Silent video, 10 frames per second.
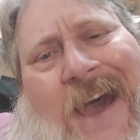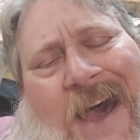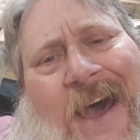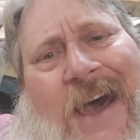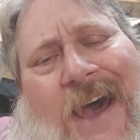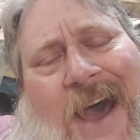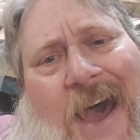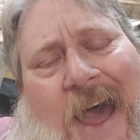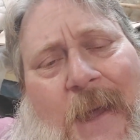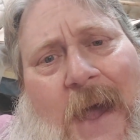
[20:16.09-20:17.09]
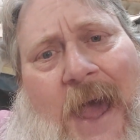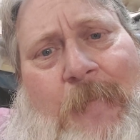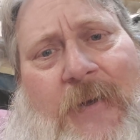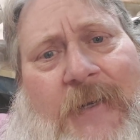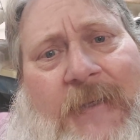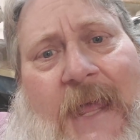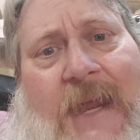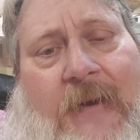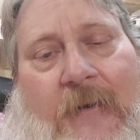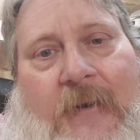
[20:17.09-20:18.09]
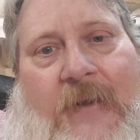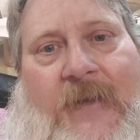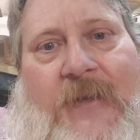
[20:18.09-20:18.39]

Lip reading: I put a layer